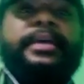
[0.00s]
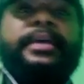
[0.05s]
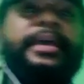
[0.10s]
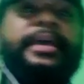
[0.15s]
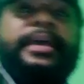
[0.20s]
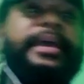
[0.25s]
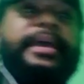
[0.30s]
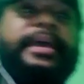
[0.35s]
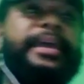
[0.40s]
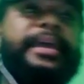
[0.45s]

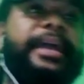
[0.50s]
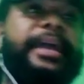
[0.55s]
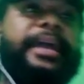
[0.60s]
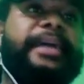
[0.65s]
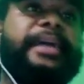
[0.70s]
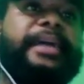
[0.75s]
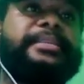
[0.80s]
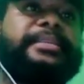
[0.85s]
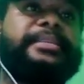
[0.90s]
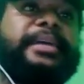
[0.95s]
Hey
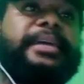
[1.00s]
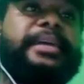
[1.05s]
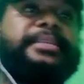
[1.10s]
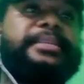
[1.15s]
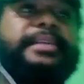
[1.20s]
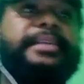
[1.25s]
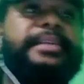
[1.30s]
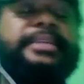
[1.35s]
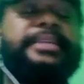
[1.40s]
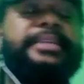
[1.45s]
guys,
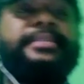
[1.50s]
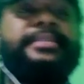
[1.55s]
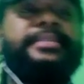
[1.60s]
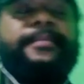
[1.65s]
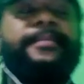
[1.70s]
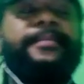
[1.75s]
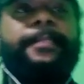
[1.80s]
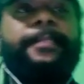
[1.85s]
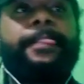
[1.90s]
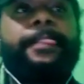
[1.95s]
guys, guys.
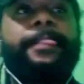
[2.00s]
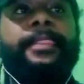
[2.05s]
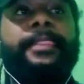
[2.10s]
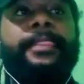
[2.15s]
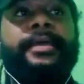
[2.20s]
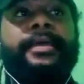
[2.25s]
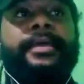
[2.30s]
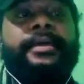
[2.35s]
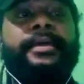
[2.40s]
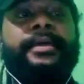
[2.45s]

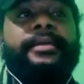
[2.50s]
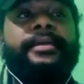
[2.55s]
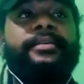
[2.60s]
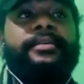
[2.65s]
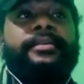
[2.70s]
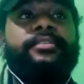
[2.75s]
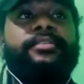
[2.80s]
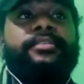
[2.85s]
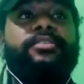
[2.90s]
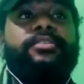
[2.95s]

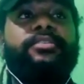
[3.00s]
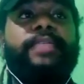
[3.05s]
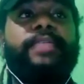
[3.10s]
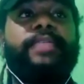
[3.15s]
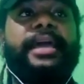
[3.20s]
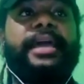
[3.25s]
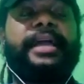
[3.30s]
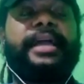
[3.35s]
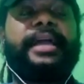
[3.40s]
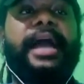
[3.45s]
You know,
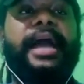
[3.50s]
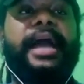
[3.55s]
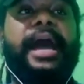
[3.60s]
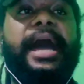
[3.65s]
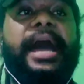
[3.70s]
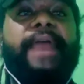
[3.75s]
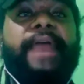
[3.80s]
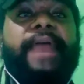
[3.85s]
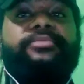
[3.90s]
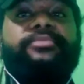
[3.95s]
like
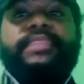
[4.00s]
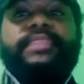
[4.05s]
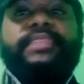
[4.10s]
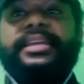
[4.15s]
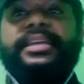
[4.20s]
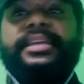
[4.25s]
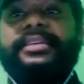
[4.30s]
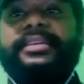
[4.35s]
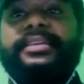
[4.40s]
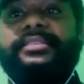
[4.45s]
I
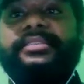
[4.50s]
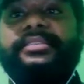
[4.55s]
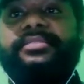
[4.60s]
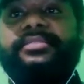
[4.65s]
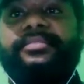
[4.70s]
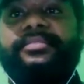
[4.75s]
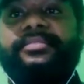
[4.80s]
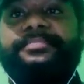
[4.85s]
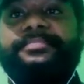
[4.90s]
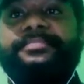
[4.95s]
really, you
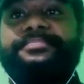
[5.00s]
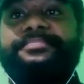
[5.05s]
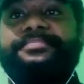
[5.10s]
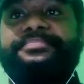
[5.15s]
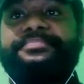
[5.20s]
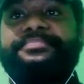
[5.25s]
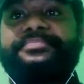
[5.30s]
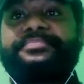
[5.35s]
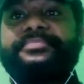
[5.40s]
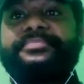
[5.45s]
know,
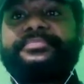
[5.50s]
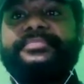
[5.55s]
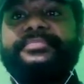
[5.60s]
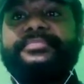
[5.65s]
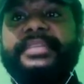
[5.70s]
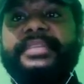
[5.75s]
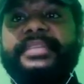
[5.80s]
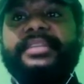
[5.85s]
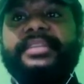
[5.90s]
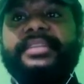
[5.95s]

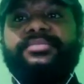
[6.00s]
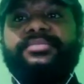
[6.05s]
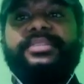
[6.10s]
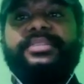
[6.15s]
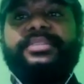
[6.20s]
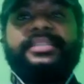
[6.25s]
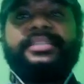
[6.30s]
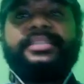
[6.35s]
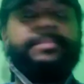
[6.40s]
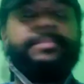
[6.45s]
this
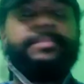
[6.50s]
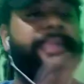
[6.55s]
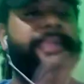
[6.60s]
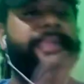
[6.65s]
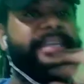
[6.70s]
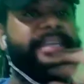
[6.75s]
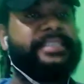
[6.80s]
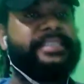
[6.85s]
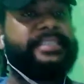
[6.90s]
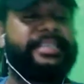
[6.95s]
one is
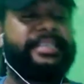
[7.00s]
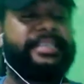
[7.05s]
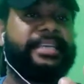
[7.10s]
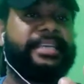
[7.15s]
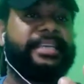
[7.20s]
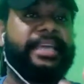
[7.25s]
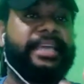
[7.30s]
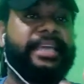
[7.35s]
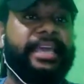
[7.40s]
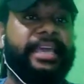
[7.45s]
amazing
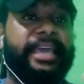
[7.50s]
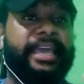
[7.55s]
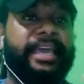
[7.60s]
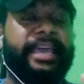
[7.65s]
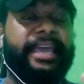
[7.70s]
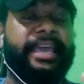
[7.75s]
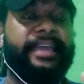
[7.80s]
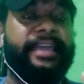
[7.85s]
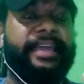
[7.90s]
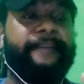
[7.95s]

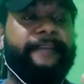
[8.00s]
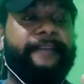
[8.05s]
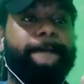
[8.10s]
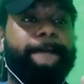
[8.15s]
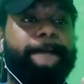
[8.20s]
and